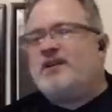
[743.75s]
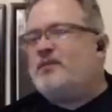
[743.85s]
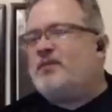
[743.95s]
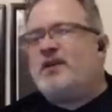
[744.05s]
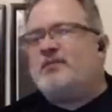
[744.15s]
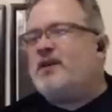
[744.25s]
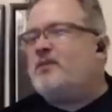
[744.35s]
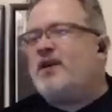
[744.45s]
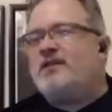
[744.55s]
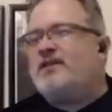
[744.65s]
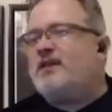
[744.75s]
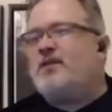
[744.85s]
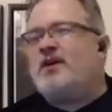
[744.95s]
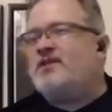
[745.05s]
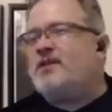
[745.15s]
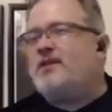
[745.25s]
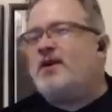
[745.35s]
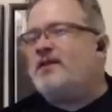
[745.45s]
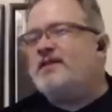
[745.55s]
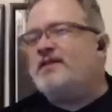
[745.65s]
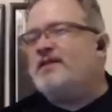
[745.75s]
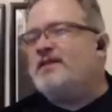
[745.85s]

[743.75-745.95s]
Keep it up. Come on, come on, come on.